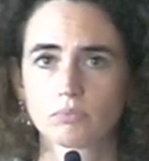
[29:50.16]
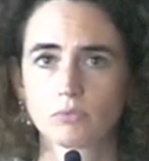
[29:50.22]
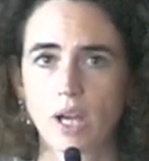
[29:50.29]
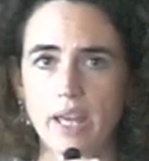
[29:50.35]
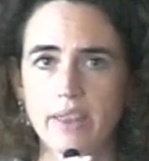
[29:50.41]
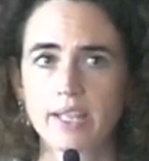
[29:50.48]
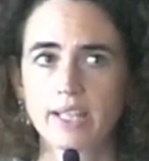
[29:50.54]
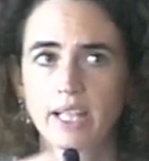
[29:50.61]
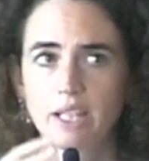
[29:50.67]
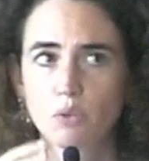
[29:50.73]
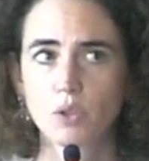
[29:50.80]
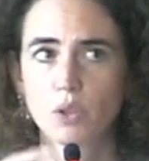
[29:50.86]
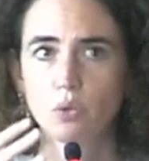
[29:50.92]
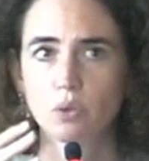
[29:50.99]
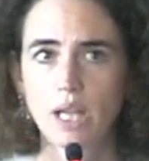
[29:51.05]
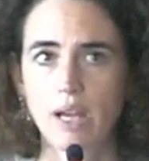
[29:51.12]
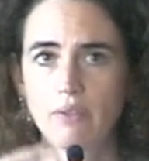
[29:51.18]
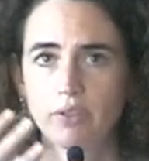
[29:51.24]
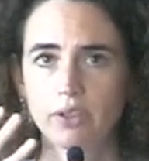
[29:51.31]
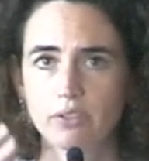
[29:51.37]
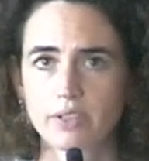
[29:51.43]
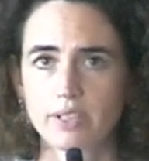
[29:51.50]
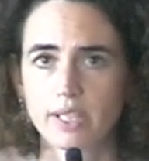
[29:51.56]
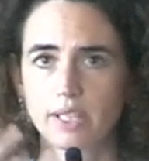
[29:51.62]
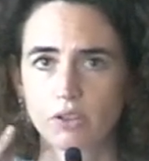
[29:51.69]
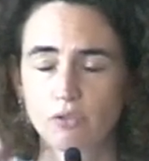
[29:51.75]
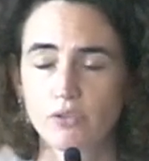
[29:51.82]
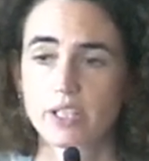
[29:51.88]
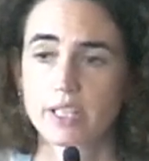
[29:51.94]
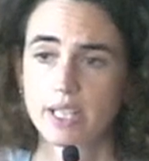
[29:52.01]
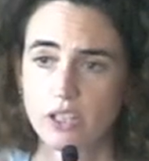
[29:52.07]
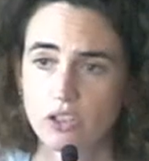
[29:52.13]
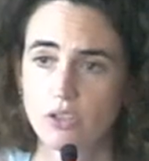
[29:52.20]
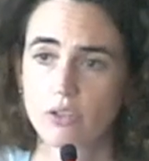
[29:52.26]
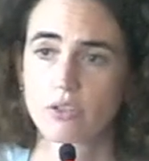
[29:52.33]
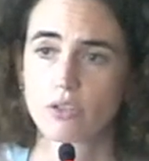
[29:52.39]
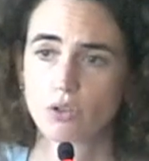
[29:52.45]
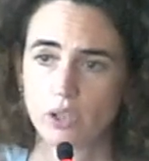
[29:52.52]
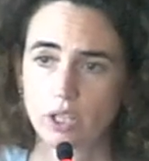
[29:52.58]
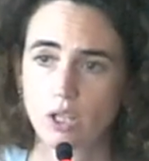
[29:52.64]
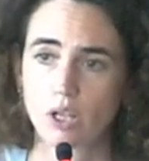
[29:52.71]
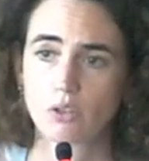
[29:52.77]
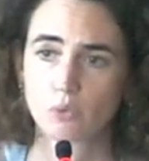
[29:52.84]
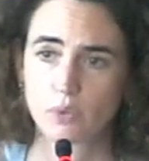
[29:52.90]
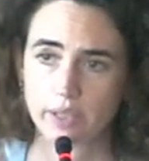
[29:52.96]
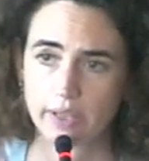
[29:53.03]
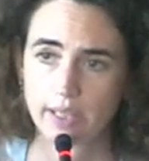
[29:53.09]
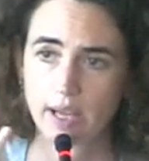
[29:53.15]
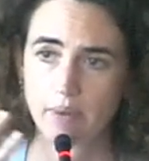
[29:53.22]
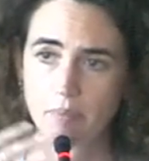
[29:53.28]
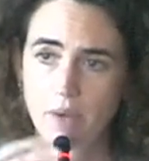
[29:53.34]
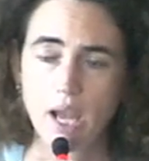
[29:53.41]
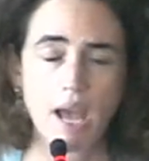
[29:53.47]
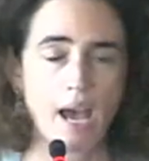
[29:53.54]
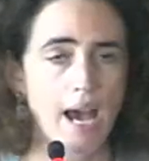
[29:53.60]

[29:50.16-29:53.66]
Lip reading: I think that we could have interesting conversations going on with them.